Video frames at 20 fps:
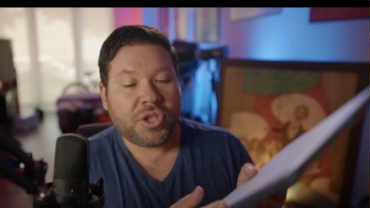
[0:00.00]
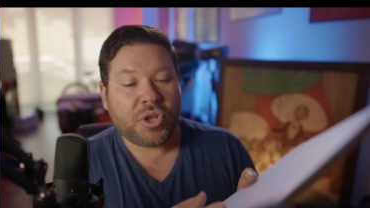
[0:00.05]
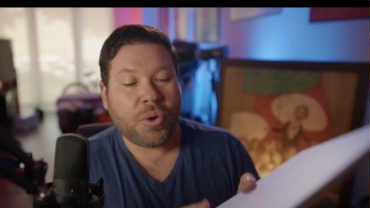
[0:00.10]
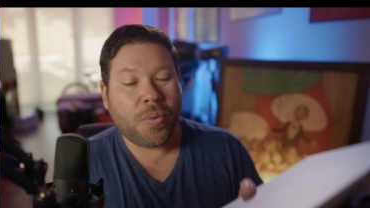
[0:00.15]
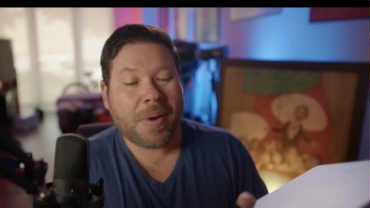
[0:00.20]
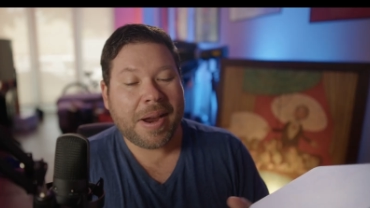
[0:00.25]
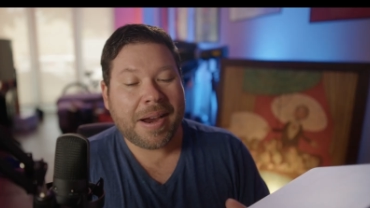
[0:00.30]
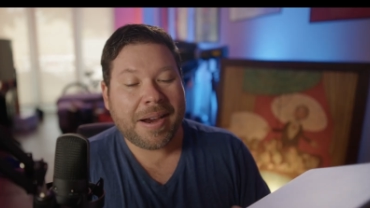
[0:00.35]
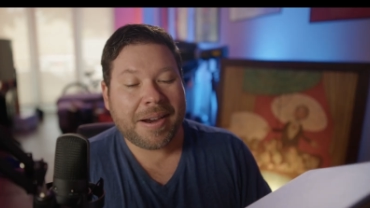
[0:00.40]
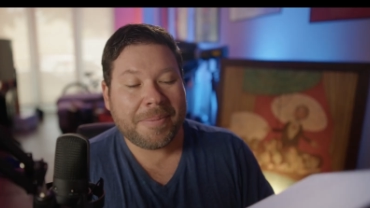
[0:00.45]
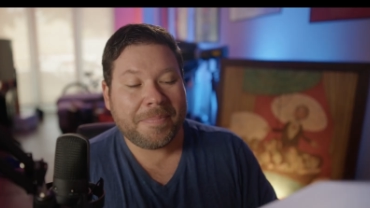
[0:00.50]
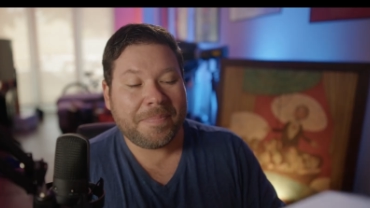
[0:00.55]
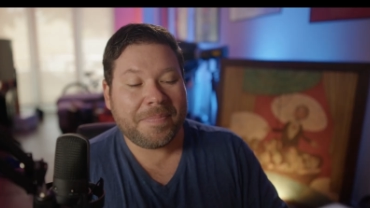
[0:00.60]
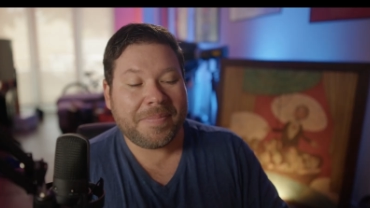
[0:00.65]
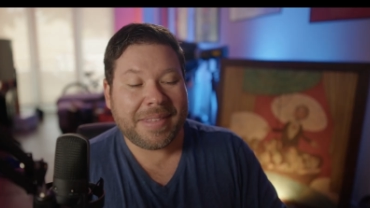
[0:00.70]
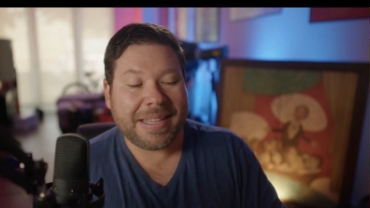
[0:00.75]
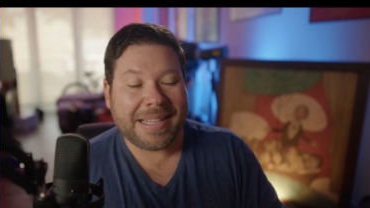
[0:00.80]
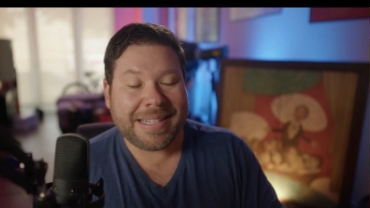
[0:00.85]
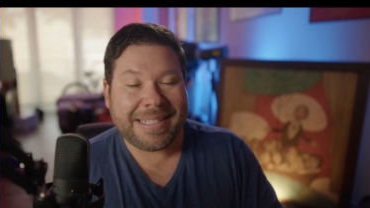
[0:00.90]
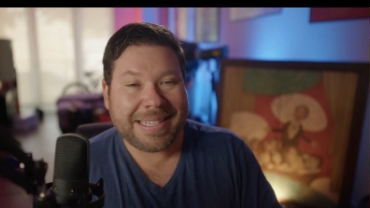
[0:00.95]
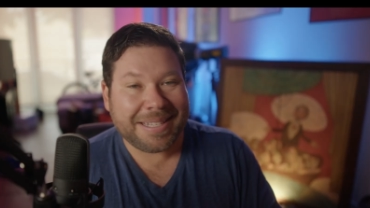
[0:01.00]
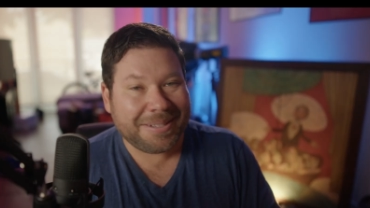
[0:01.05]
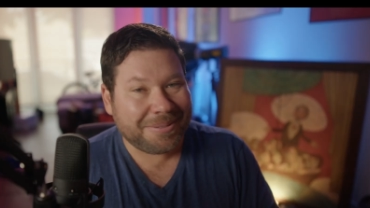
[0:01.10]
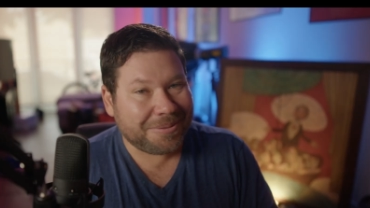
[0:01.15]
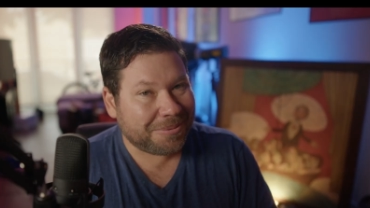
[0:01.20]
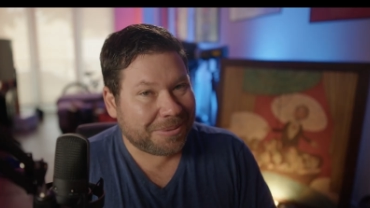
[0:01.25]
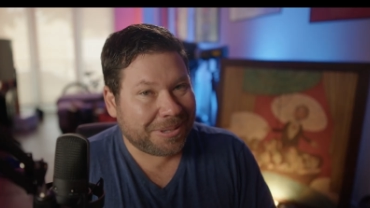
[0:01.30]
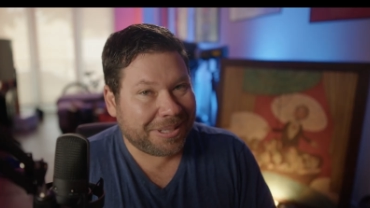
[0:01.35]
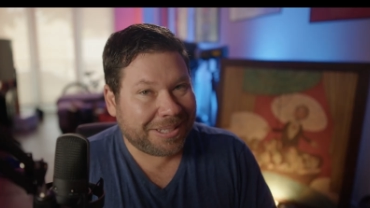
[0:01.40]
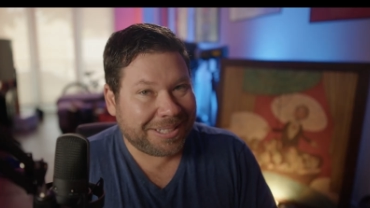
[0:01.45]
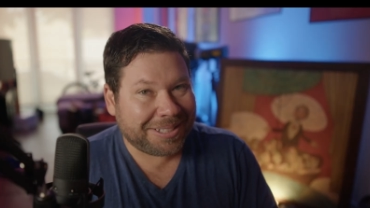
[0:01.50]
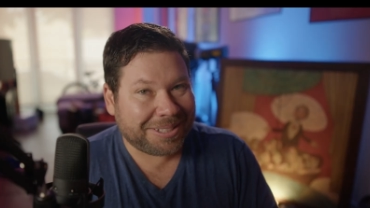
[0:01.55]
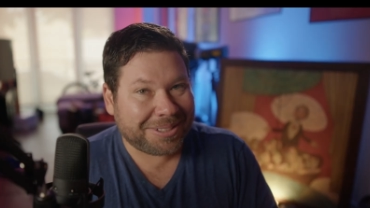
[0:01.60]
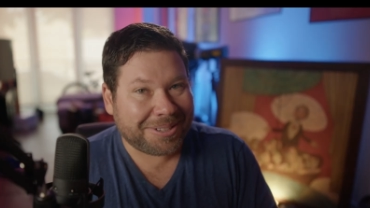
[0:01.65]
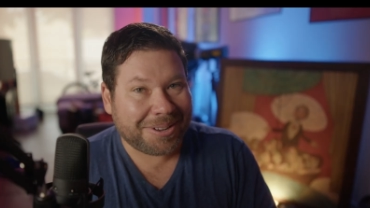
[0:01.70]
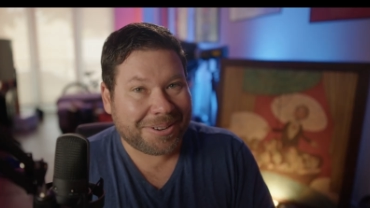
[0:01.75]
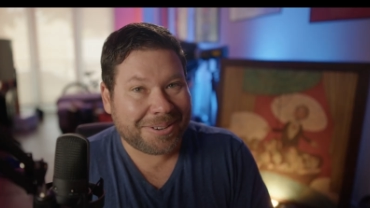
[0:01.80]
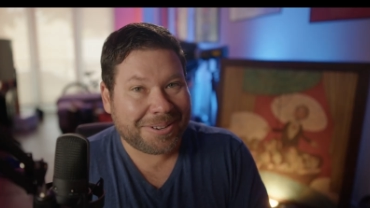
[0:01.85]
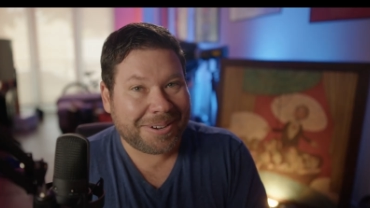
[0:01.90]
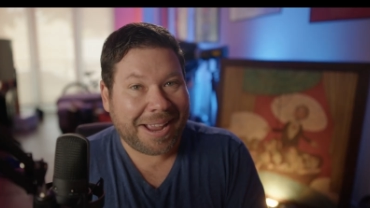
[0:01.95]
to where it didn't really
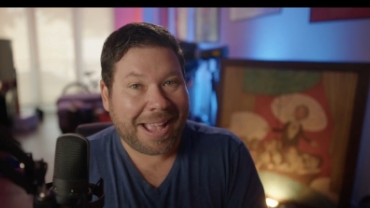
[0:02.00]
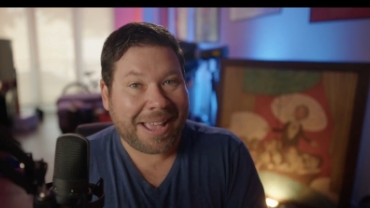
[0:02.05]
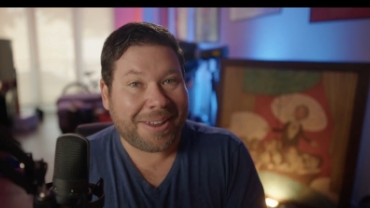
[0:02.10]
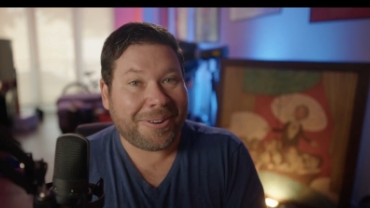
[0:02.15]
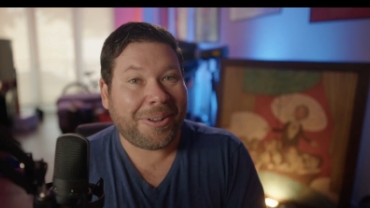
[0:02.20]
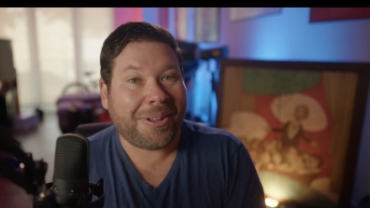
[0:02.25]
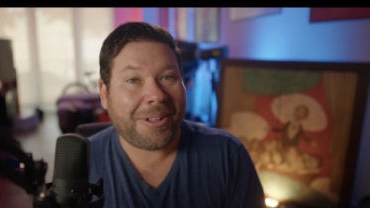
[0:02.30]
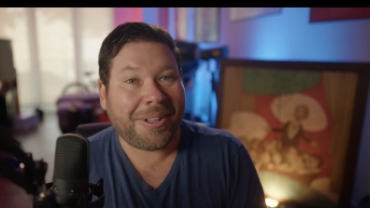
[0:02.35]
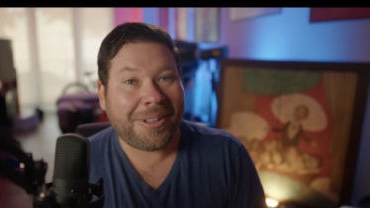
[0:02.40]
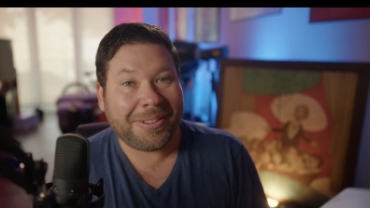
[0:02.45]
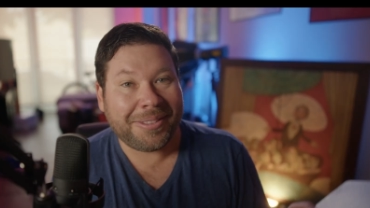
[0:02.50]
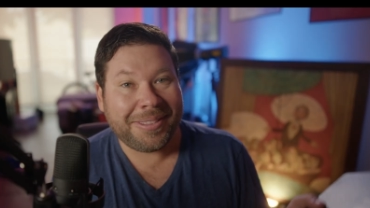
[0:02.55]
stutter at all.